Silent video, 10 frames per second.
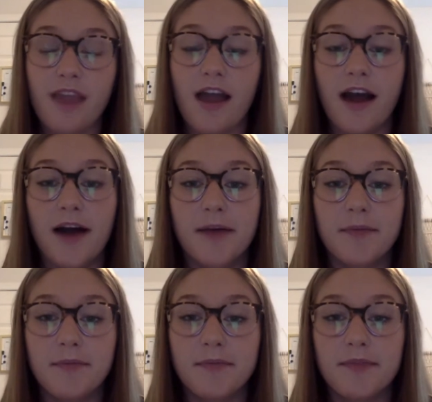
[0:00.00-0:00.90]

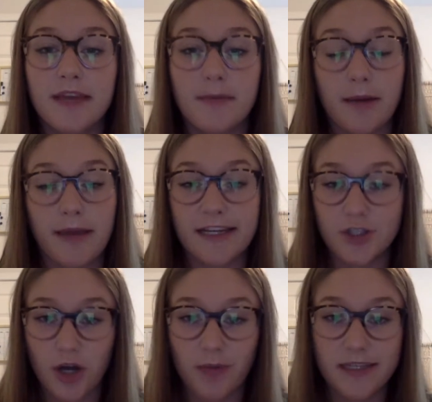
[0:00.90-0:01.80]
um, my main
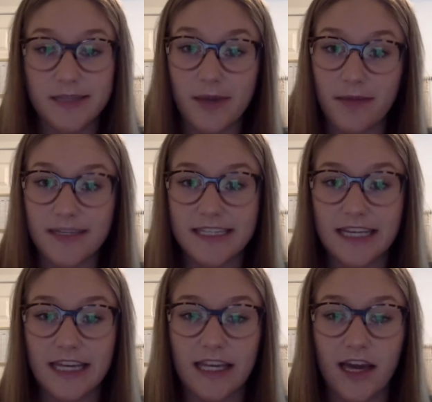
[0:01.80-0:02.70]
job is
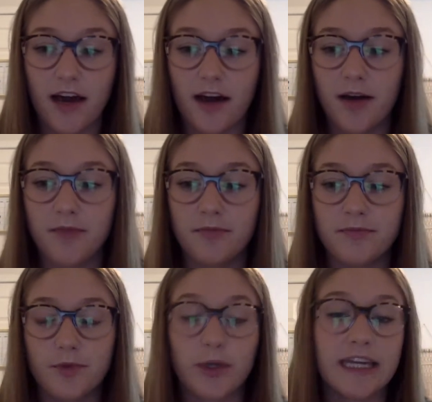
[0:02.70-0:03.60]
babysitting um,
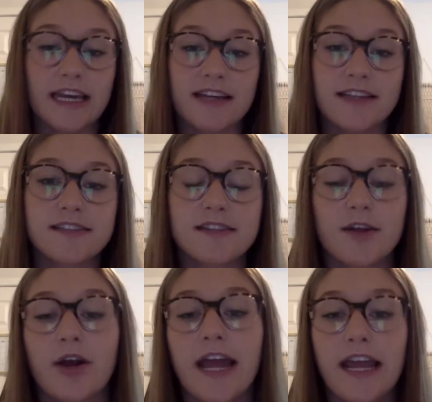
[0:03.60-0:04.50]
three kids.
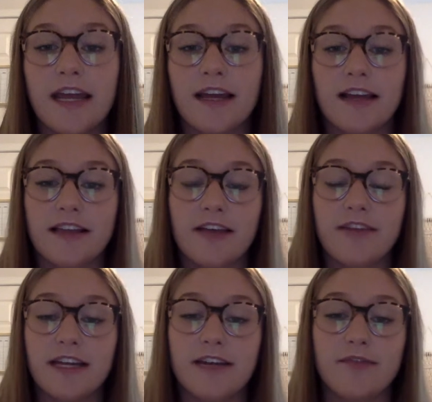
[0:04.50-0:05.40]
They're 8,
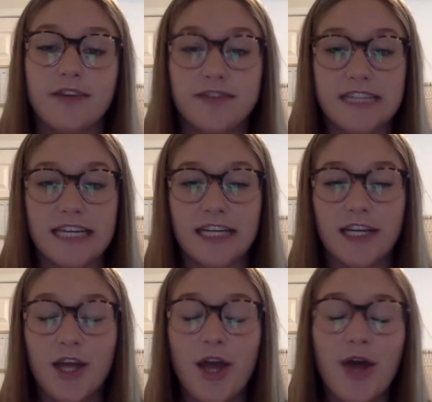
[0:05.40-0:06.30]
11, and 15.
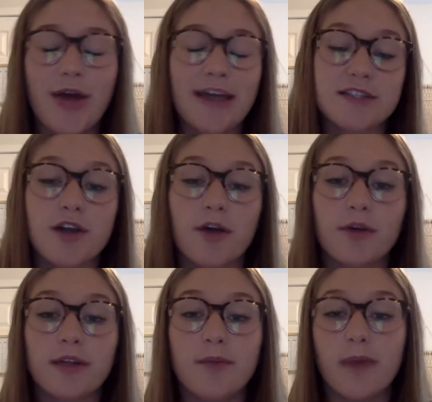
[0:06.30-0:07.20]
It's not
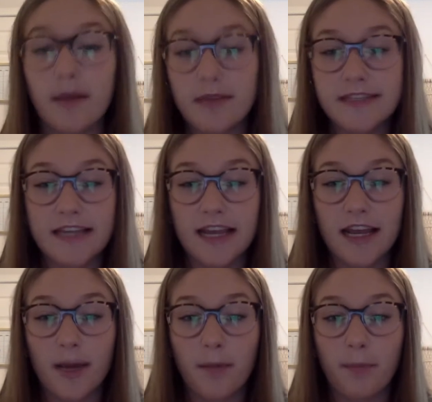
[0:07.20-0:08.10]
really
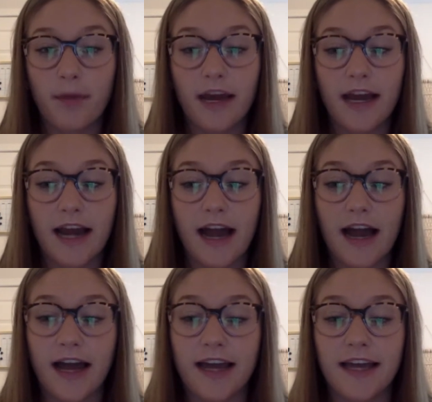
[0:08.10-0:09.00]
babysitting, but
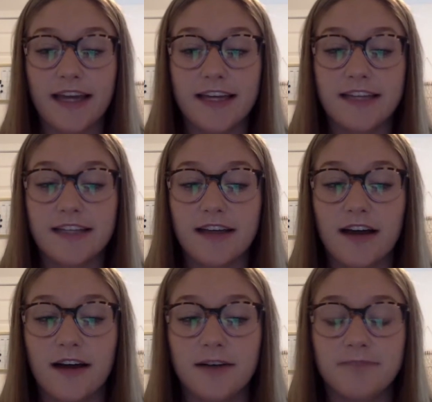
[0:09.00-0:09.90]
I
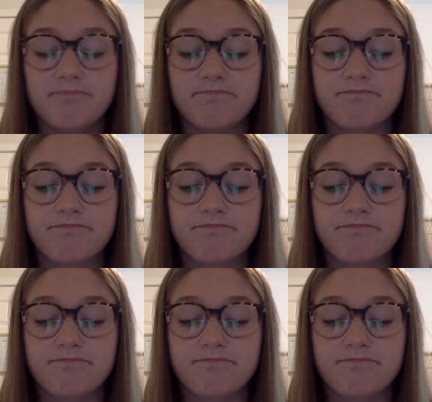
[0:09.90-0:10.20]
um,